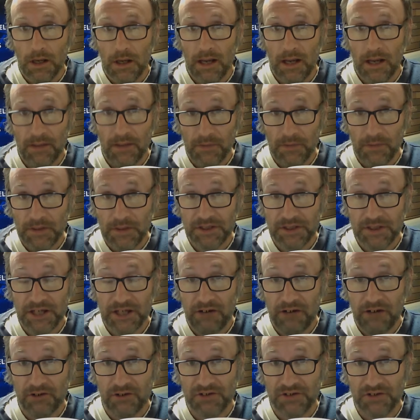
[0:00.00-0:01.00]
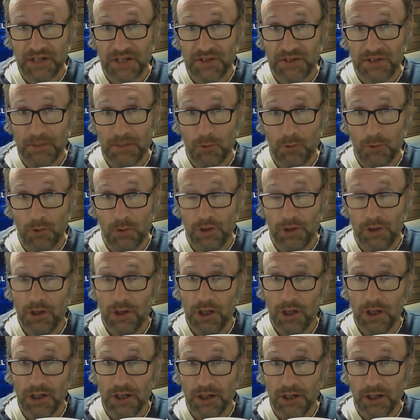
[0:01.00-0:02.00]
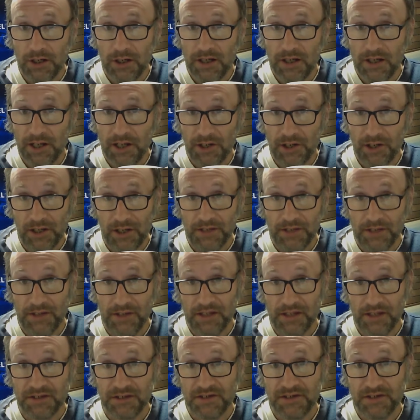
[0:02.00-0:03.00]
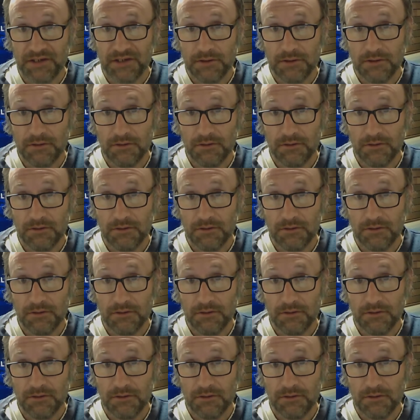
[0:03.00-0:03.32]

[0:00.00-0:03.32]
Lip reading: at this hour on a Saturday morning, you're going to need this.